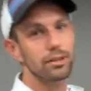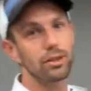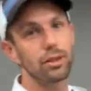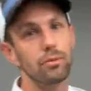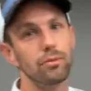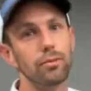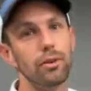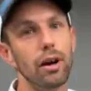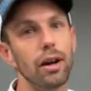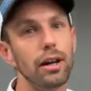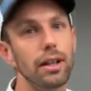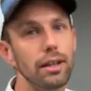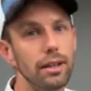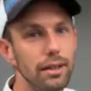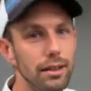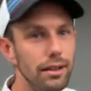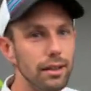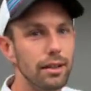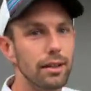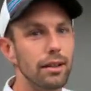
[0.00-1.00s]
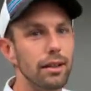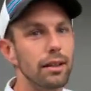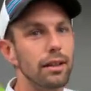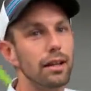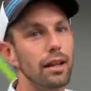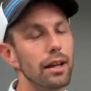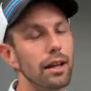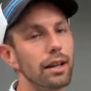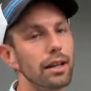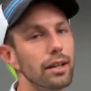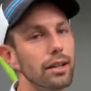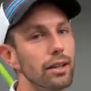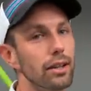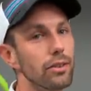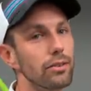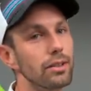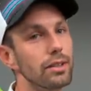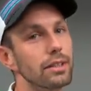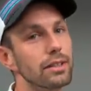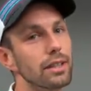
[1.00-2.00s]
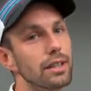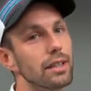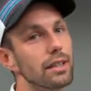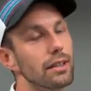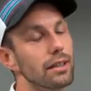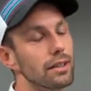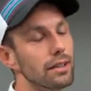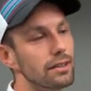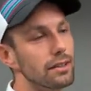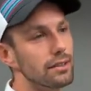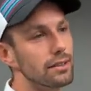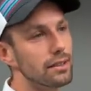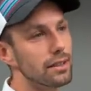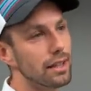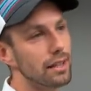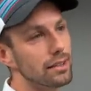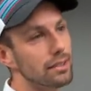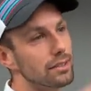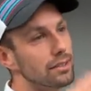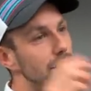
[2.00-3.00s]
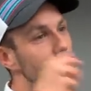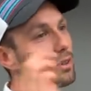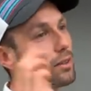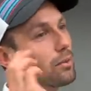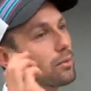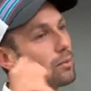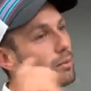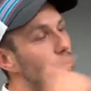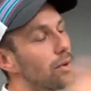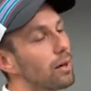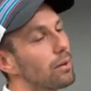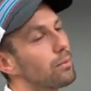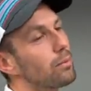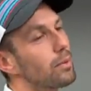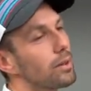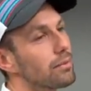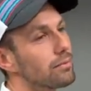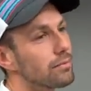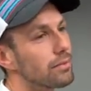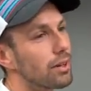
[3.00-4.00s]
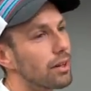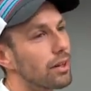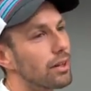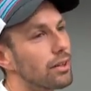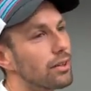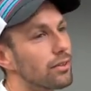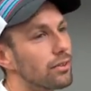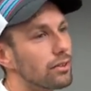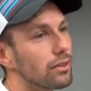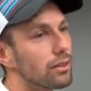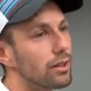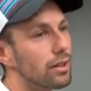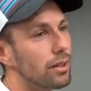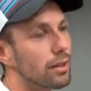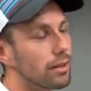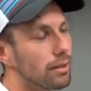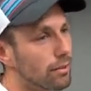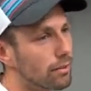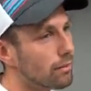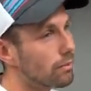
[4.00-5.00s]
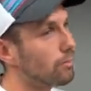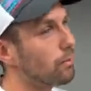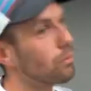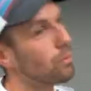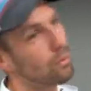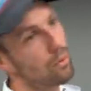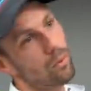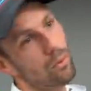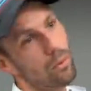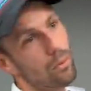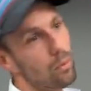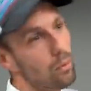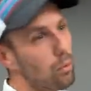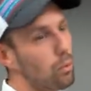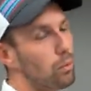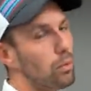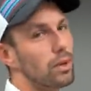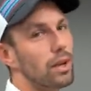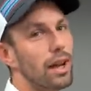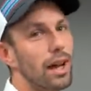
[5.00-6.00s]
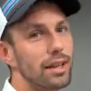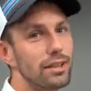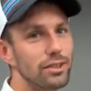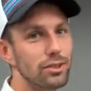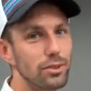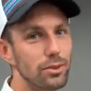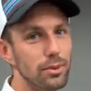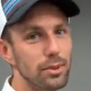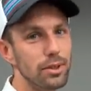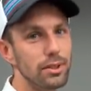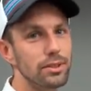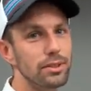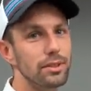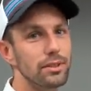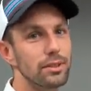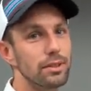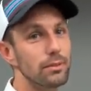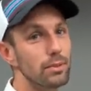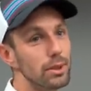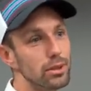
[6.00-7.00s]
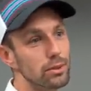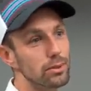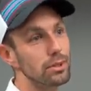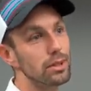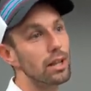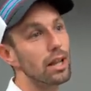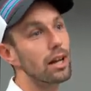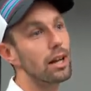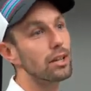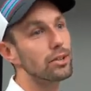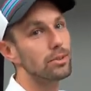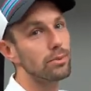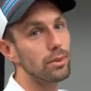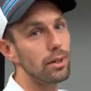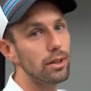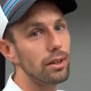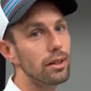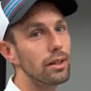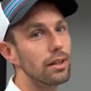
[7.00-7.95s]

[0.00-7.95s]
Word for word: that's gone right. Yeah. Like I could only see, sense that one went right on the lassoers. So the, las- the last one.